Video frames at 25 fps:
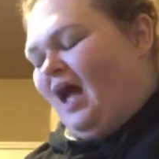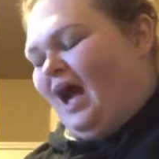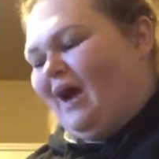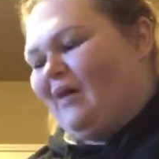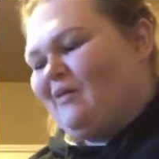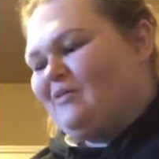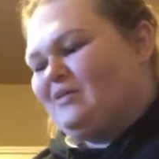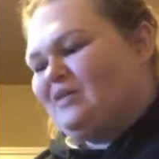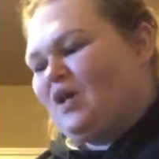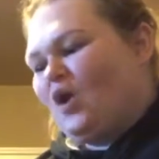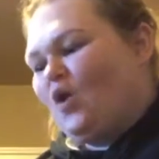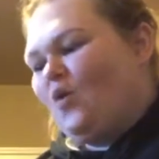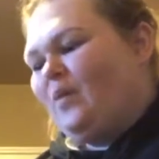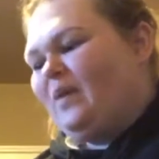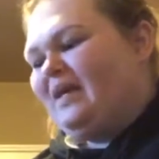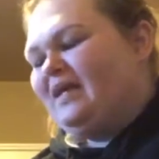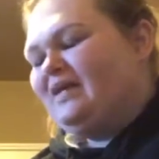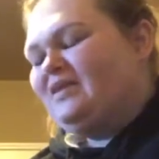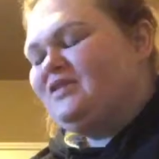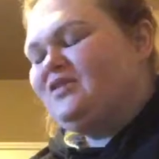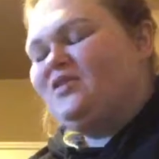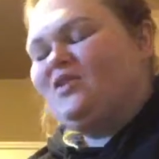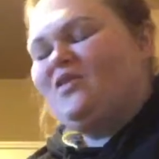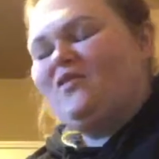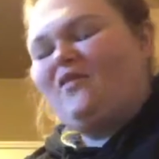I was
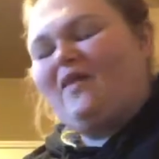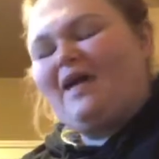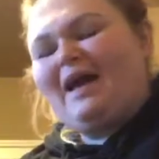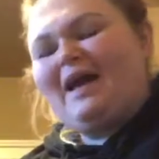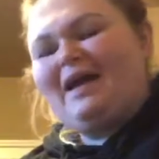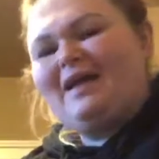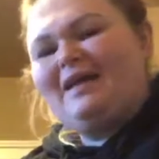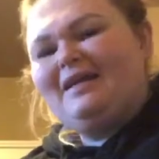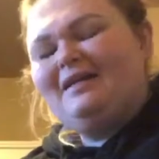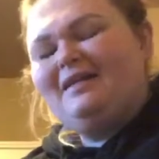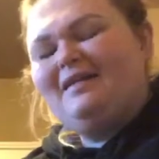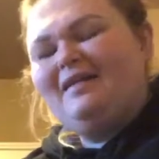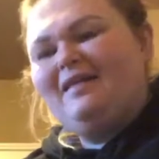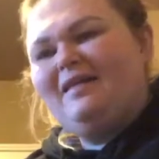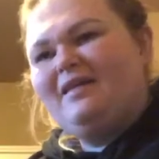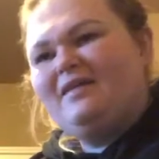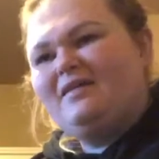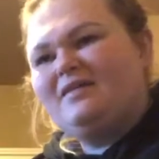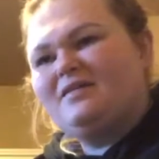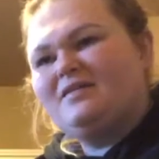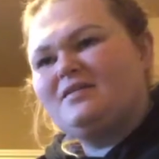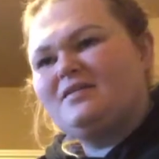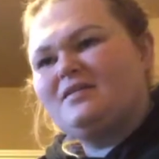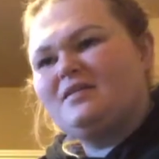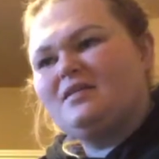hoping to have had
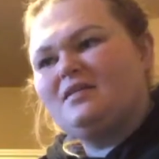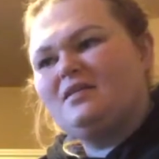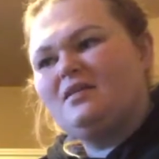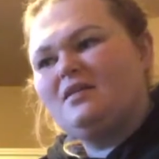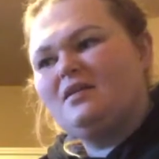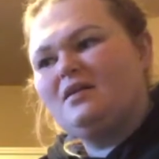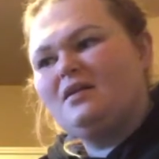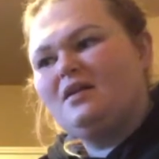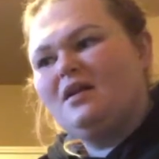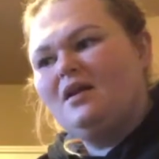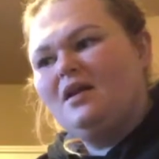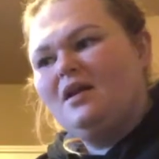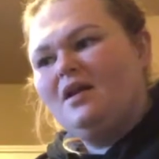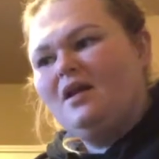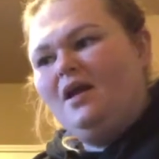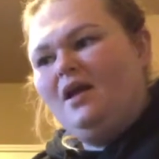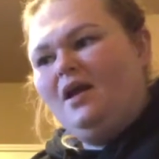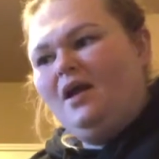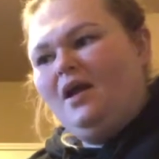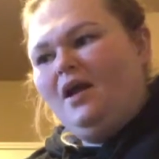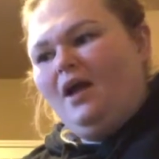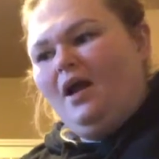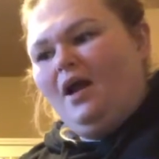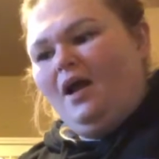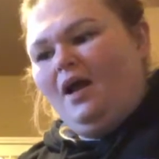this
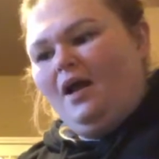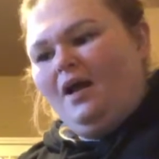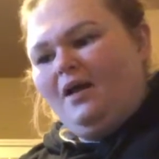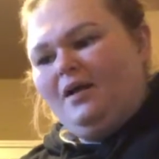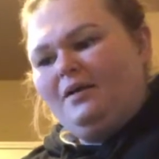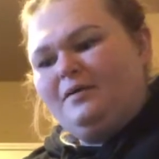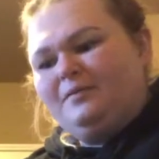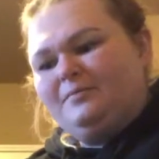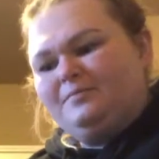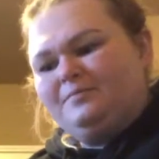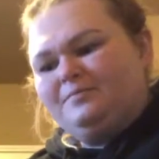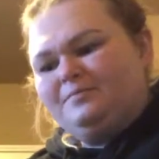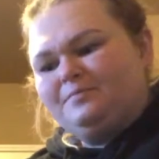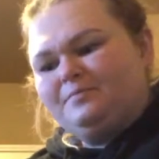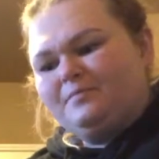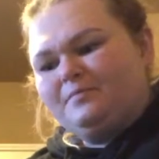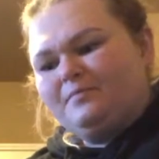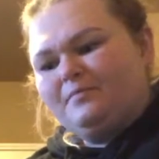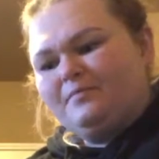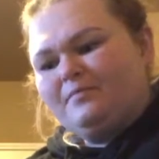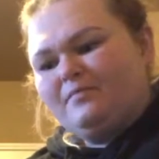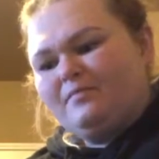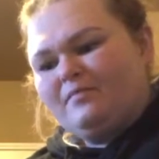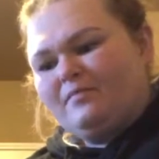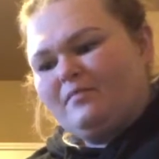um,
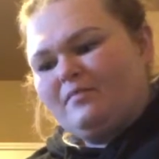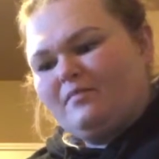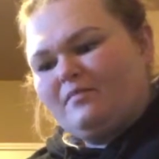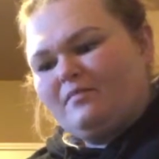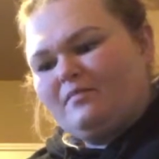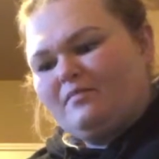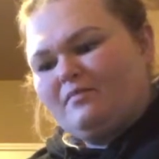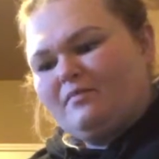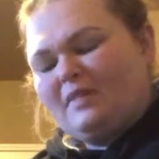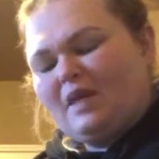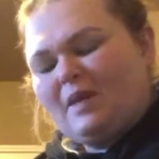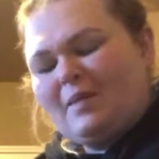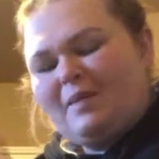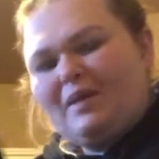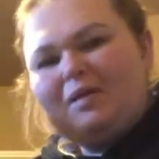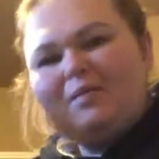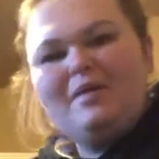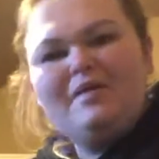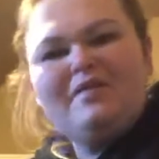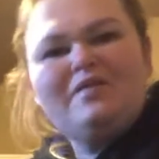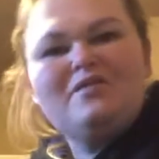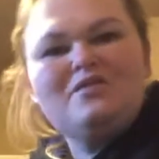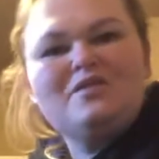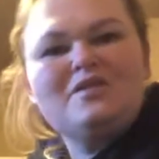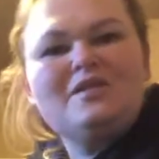about a
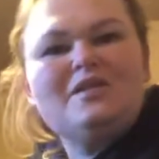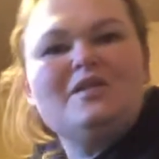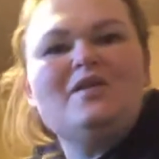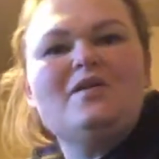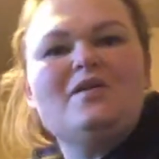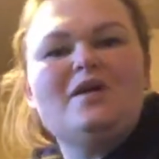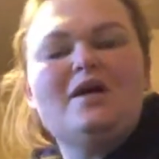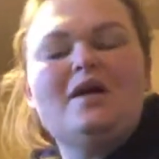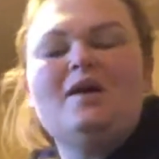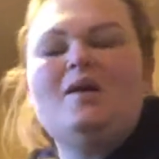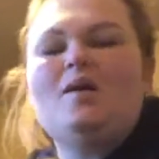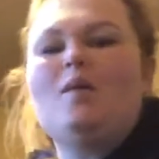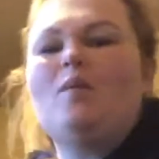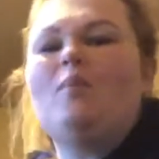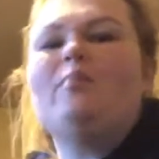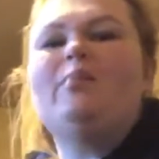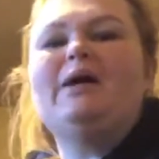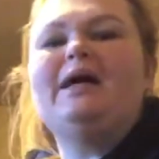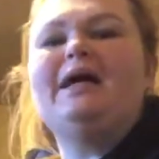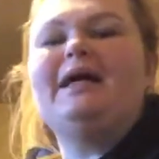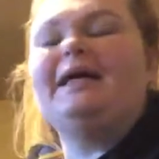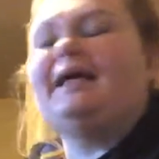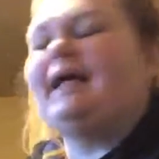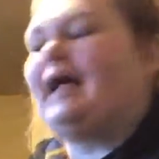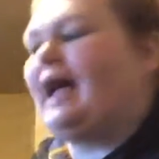month or so ago,
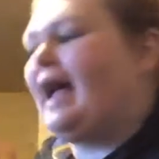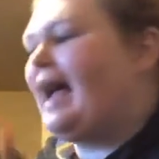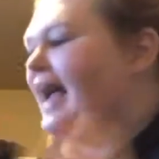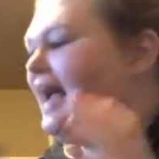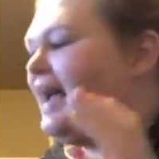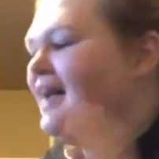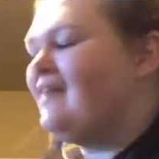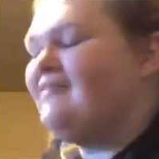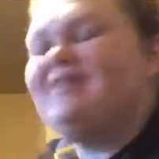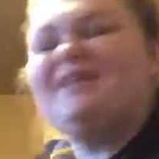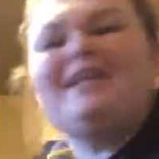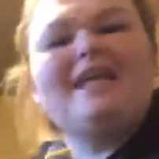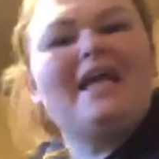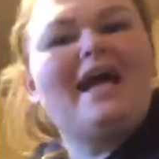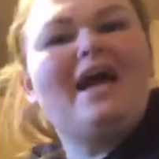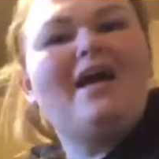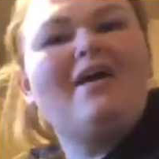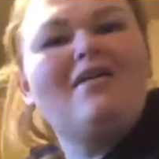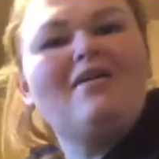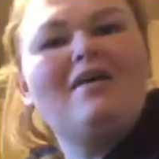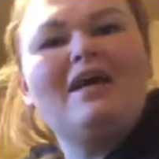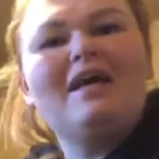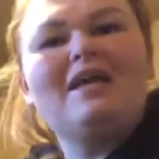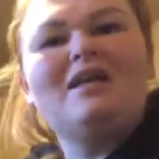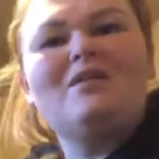but I have it
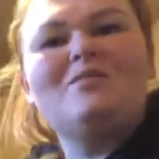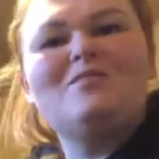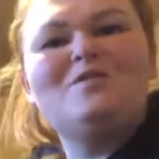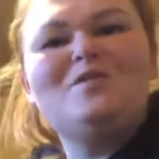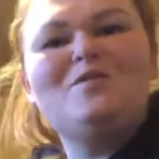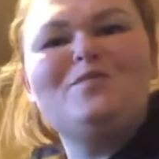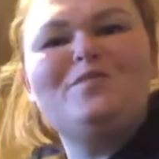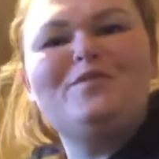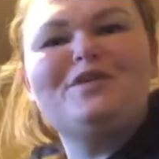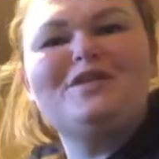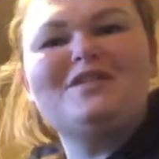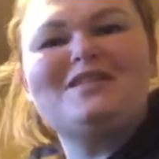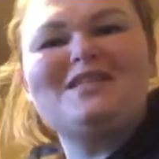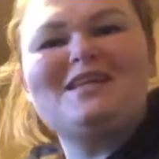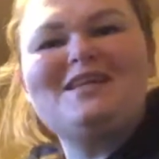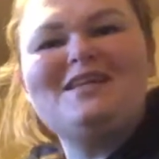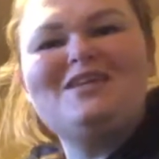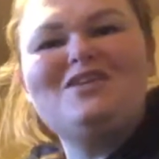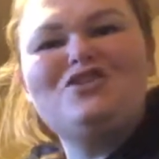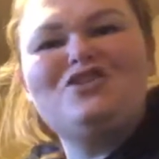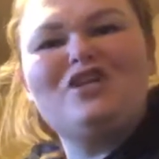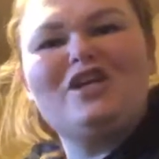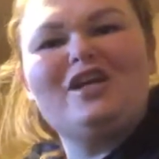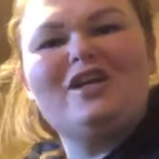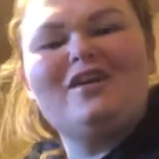now, and I'm super
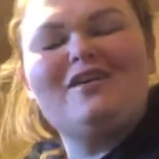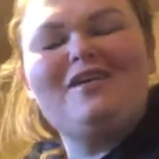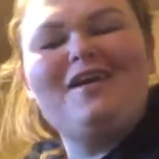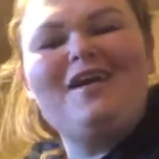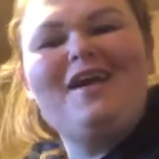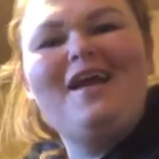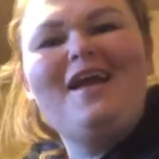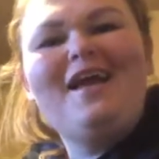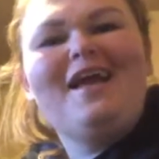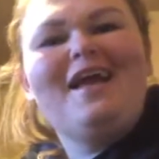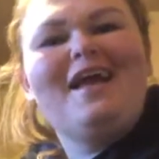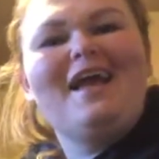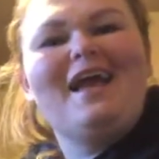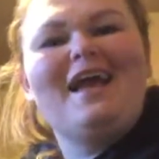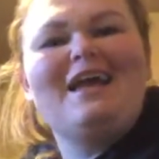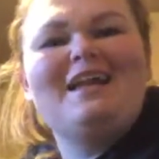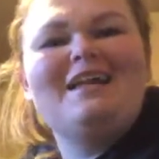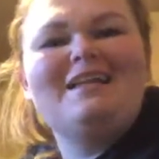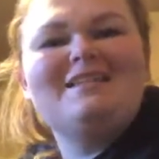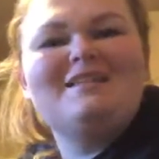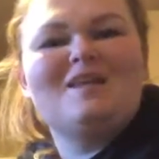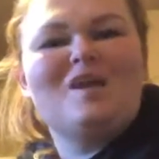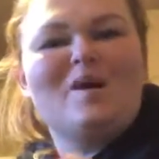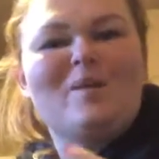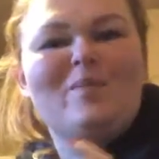excited to share it. And
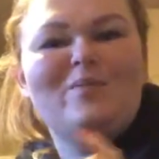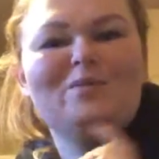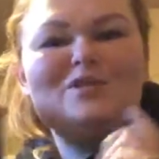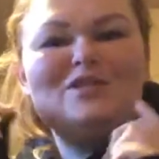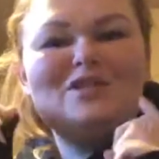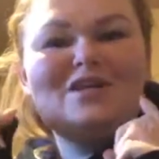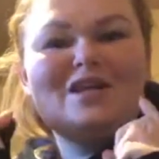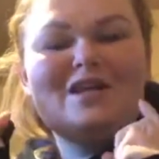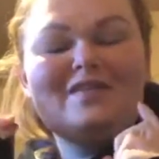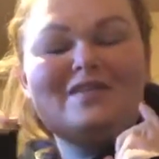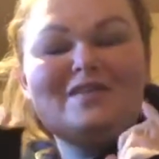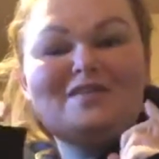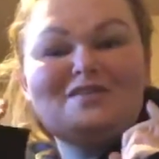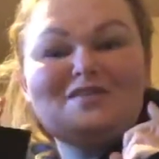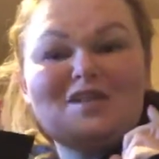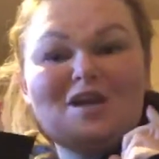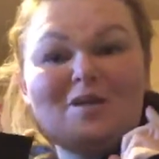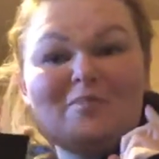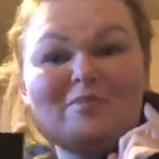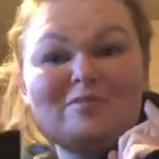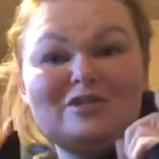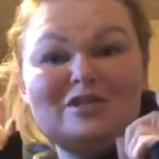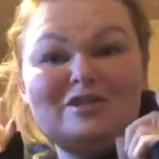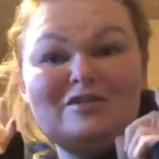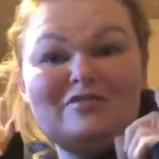it's an opportunity. There's an
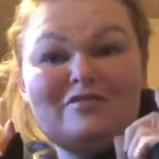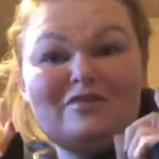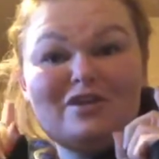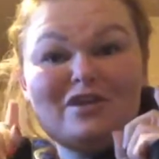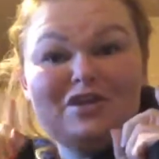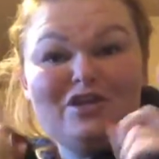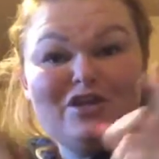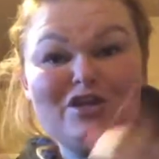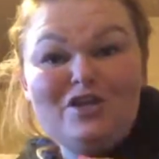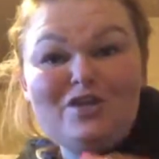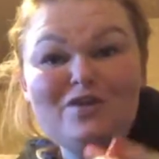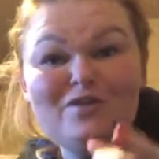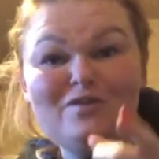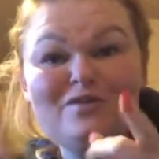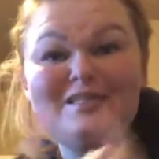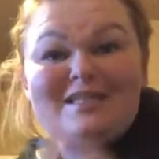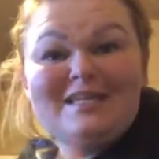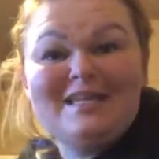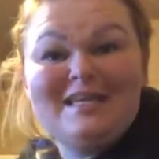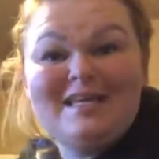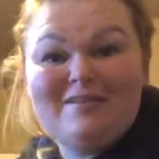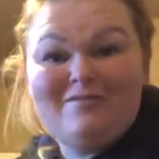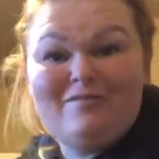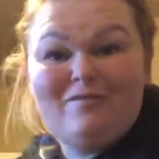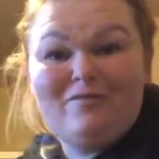opportunity for you to
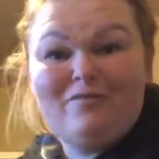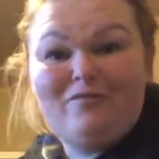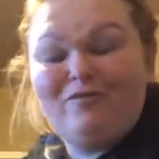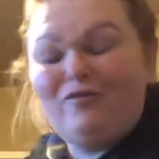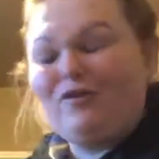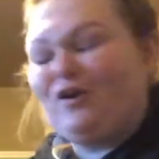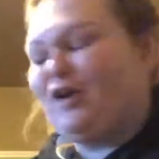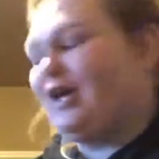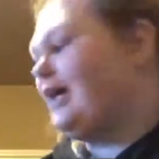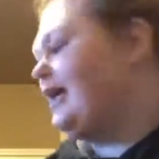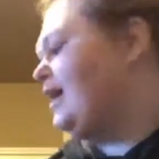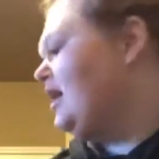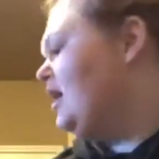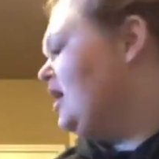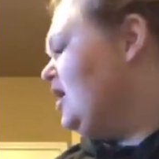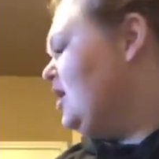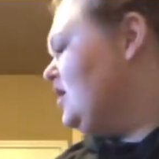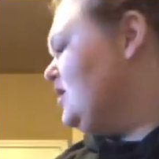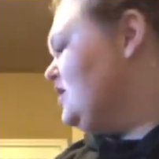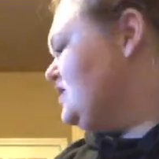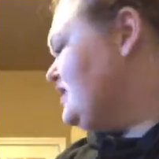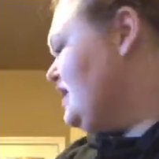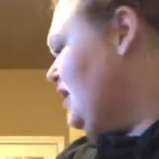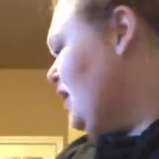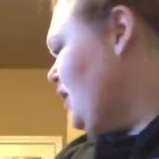get it for free.
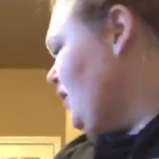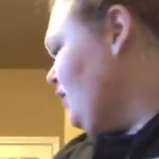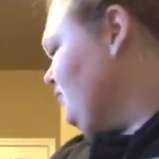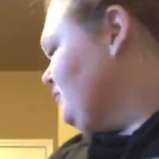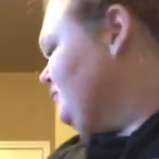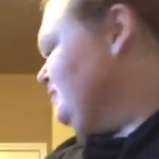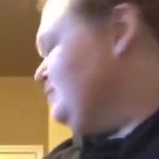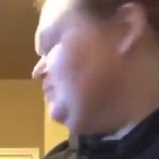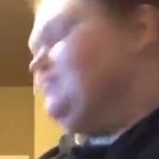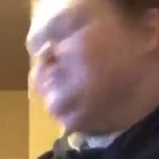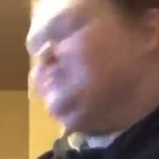So